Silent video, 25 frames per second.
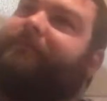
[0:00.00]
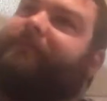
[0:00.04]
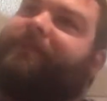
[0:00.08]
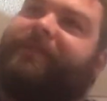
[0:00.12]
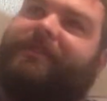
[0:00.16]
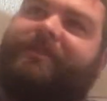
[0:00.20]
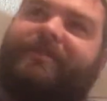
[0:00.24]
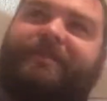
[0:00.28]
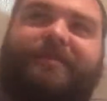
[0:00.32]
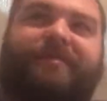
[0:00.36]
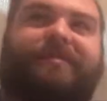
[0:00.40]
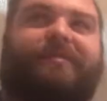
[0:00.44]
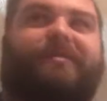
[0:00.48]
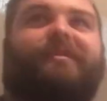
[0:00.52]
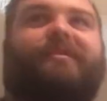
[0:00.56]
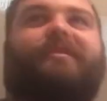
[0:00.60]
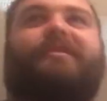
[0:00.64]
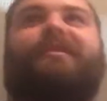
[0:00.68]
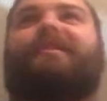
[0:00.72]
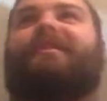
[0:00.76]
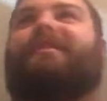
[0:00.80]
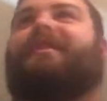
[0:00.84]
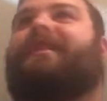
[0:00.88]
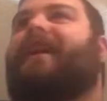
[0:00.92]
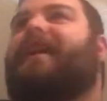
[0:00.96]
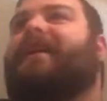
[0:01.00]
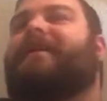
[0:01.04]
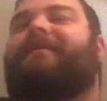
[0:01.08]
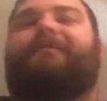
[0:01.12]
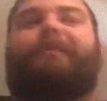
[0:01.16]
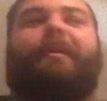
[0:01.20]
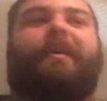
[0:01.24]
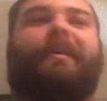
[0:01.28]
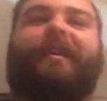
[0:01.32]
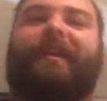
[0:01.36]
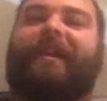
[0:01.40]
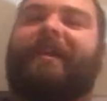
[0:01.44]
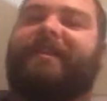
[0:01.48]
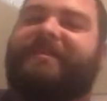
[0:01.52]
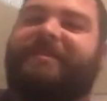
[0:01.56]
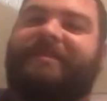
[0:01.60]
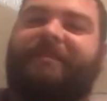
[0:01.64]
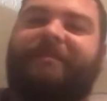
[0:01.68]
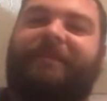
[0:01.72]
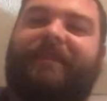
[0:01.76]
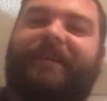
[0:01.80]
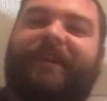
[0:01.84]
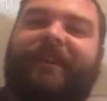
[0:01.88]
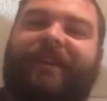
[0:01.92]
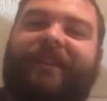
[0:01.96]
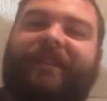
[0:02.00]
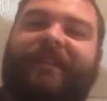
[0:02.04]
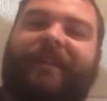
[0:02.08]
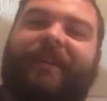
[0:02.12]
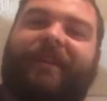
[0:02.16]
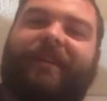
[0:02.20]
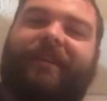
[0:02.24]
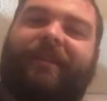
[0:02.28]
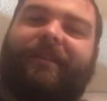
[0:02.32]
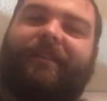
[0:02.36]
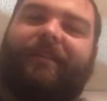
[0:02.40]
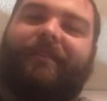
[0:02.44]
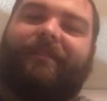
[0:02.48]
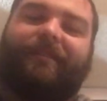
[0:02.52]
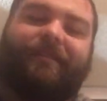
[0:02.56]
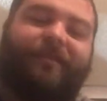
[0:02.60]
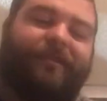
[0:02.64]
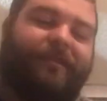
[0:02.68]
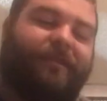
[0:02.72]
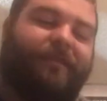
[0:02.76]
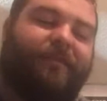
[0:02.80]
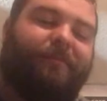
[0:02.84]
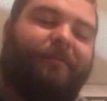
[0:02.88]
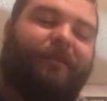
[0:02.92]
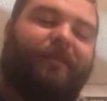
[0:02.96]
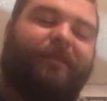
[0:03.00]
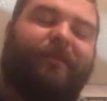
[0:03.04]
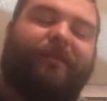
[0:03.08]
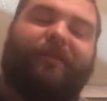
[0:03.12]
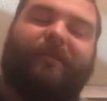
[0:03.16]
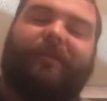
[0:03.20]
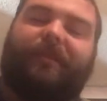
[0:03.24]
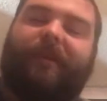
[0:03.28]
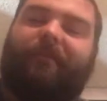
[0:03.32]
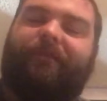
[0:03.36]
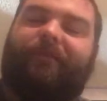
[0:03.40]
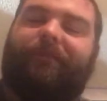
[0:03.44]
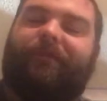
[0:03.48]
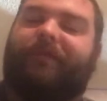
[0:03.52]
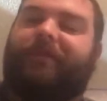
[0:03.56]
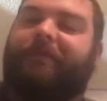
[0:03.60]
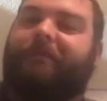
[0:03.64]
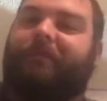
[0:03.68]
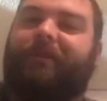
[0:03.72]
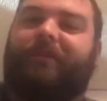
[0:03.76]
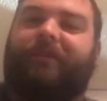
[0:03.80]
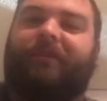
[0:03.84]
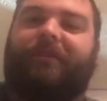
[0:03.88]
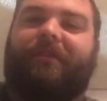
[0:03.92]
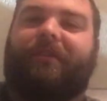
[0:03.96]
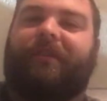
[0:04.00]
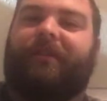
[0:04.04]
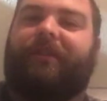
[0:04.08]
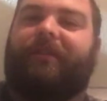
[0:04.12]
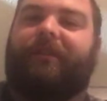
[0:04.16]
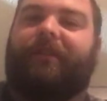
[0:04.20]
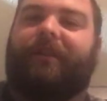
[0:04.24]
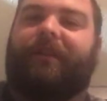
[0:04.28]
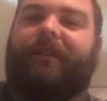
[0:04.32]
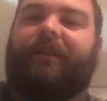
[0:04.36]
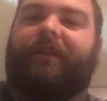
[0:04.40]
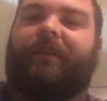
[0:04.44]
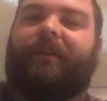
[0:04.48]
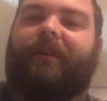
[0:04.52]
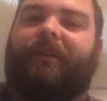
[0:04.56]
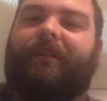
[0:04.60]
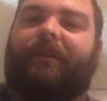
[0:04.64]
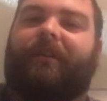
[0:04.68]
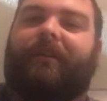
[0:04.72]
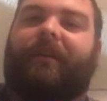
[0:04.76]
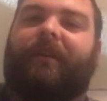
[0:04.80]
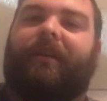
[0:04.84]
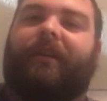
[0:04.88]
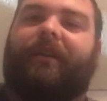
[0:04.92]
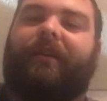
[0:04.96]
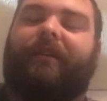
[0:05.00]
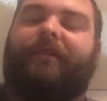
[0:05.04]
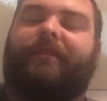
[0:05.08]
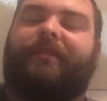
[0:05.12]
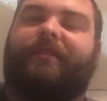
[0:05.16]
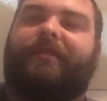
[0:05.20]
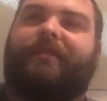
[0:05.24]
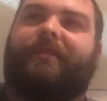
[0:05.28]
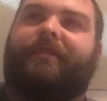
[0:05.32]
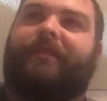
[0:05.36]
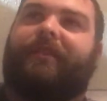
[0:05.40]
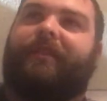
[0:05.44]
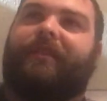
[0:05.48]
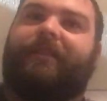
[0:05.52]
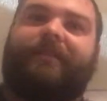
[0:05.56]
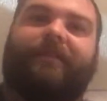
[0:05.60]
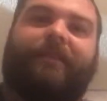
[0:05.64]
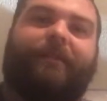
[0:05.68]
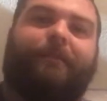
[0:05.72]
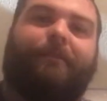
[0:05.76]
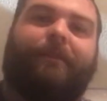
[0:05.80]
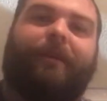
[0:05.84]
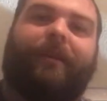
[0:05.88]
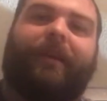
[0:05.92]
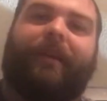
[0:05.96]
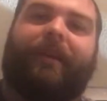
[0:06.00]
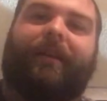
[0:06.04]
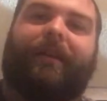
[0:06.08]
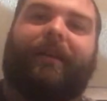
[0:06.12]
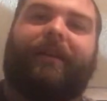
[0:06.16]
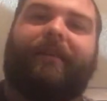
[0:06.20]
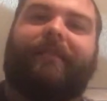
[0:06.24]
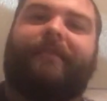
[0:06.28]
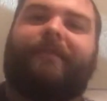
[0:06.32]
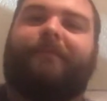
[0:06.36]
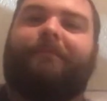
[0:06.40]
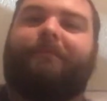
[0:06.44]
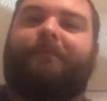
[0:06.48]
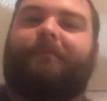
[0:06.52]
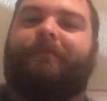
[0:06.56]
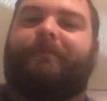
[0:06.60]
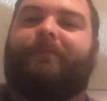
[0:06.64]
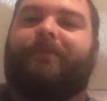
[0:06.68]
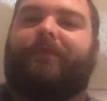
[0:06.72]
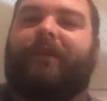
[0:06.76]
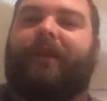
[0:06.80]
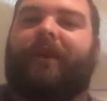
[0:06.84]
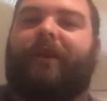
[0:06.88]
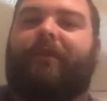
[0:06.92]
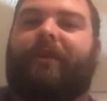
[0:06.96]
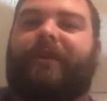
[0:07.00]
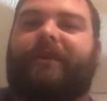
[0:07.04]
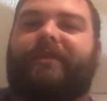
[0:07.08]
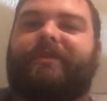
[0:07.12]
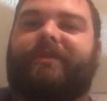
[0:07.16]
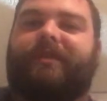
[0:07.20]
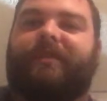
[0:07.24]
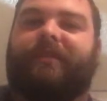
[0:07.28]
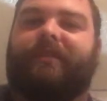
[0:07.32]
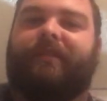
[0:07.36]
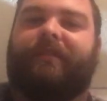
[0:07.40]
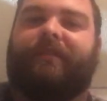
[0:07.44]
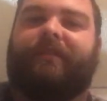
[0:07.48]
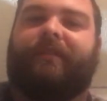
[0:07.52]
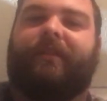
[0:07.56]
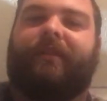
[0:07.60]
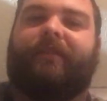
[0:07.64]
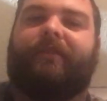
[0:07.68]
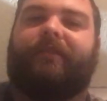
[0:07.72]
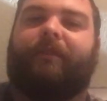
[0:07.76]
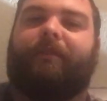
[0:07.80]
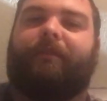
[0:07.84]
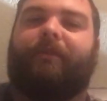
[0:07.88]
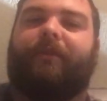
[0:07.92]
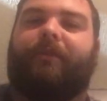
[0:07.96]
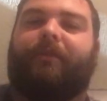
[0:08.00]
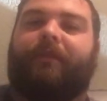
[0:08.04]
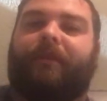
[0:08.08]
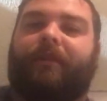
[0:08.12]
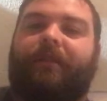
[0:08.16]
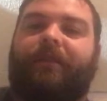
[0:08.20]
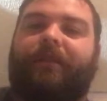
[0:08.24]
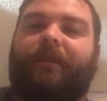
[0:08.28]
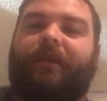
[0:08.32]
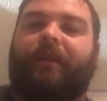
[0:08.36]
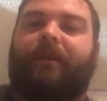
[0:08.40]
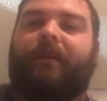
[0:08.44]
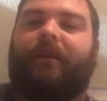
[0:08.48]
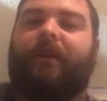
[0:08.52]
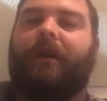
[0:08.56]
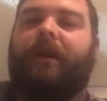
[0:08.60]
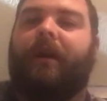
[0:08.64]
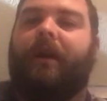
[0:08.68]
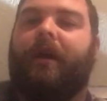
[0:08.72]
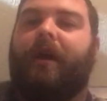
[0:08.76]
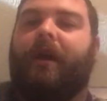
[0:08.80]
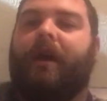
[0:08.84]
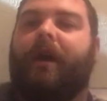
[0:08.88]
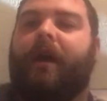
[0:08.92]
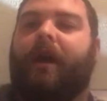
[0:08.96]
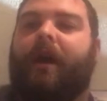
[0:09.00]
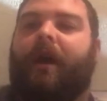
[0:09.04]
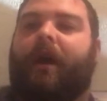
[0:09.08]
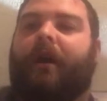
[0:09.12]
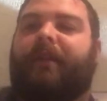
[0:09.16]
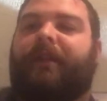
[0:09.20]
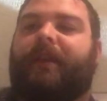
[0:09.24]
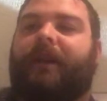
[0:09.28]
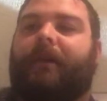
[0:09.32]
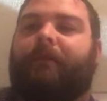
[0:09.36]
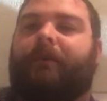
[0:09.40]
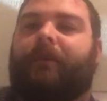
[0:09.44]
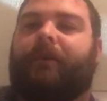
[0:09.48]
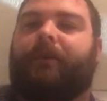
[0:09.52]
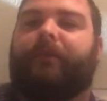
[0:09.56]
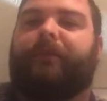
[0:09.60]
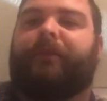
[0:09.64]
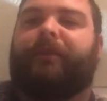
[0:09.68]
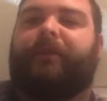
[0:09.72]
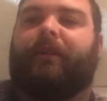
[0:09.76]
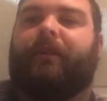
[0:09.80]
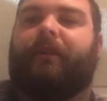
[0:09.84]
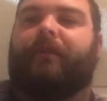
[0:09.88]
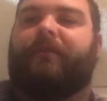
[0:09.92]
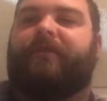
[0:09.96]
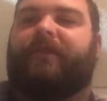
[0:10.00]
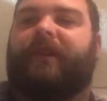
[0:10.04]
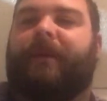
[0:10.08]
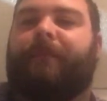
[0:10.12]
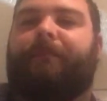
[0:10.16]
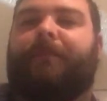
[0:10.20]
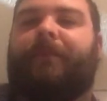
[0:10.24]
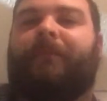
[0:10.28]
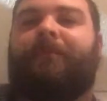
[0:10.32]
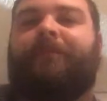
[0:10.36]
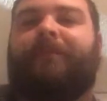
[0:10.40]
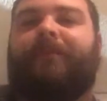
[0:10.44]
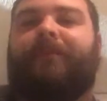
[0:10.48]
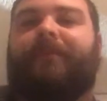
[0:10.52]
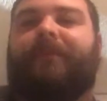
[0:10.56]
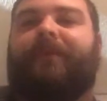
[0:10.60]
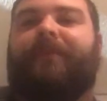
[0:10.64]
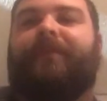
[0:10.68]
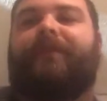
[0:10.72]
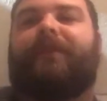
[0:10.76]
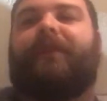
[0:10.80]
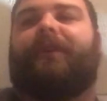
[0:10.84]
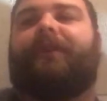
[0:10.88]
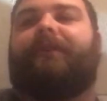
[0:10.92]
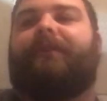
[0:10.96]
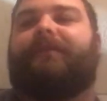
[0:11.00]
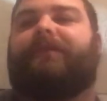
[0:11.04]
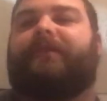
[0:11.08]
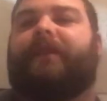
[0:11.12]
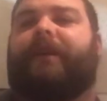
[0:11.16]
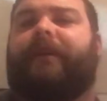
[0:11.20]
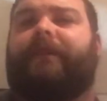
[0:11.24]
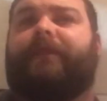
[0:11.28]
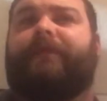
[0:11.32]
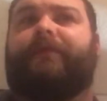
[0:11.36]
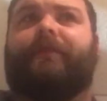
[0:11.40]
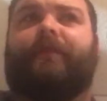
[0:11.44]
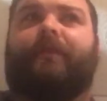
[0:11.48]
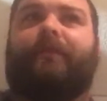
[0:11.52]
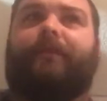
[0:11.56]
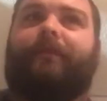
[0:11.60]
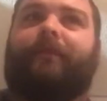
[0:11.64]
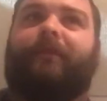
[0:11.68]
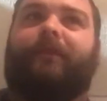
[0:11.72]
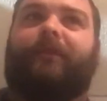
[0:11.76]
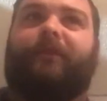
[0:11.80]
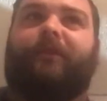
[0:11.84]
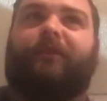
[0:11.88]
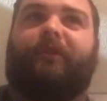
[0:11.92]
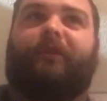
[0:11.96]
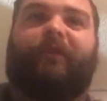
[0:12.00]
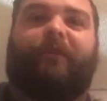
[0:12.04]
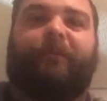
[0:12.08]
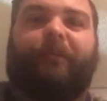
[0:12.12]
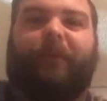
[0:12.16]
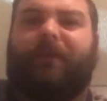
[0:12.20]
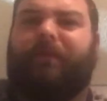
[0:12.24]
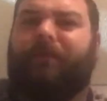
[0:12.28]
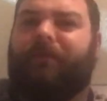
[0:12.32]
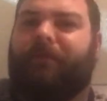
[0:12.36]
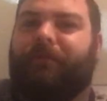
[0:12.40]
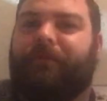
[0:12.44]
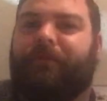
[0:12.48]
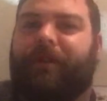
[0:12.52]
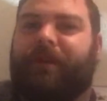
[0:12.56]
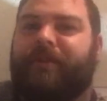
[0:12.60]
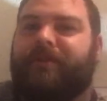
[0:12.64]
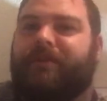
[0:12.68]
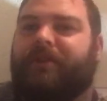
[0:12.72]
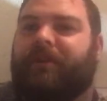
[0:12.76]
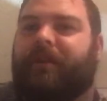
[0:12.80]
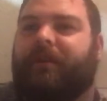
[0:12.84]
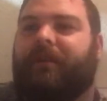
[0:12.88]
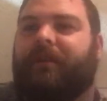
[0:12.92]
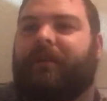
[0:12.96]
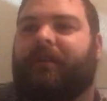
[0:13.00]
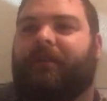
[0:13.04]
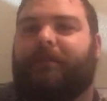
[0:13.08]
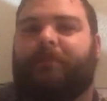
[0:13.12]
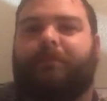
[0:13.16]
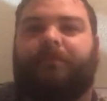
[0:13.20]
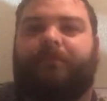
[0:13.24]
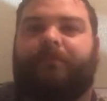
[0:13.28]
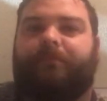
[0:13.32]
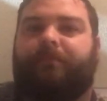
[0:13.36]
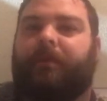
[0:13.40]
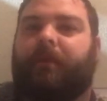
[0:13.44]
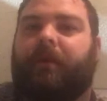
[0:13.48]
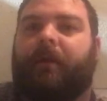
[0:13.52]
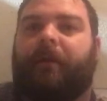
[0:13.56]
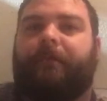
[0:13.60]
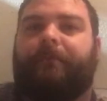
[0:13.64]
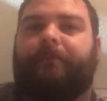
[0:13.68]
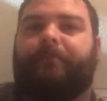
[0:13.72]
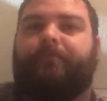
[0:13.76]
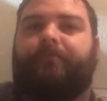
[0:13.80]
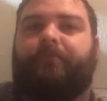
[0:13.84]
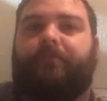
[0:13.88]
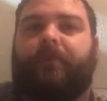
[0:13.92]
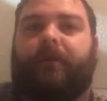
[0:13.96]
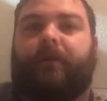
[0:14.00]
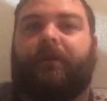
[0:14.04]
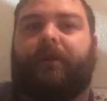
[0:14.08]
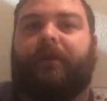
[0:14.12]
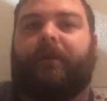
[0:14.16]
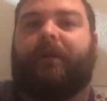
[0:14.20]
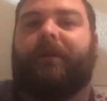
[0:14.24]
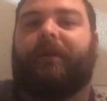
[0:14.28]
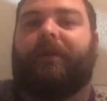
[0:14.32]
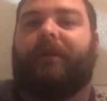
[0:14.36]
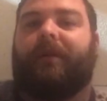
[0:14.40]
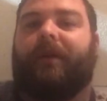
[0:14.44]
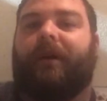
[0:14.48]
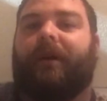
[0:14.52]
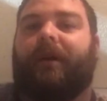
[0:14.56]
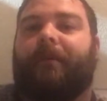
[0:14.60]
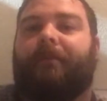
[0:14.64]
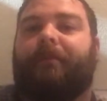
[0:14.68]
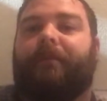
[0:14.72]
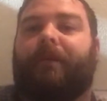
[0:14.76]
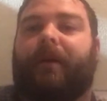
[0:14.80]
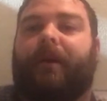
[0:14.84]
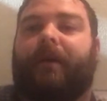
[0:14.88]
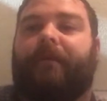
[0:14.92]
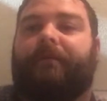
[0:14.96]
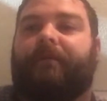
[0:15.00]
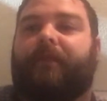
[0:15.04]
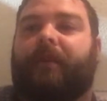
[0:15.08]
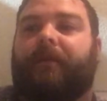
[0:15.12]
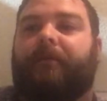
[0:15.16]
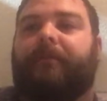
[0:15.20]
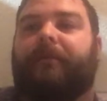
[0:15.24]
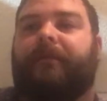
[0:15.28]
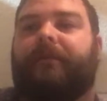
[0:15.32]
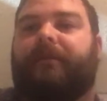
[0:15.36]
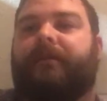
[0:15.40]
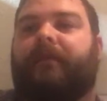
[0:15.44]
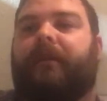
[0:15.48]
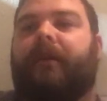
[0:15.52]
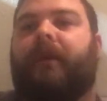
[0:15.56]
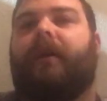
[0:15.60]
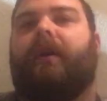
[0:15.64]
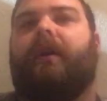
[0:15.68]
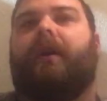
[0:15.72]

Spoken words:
just got to bet against them again. Everyone's been doing it all year, and it's just the easy play, I guess. So, yeah, Washington in six. Let me know what you think. Tell me who's going to step up in the series. Obviously, you expect Ovechkin. He's put up pretty good playoff numbers.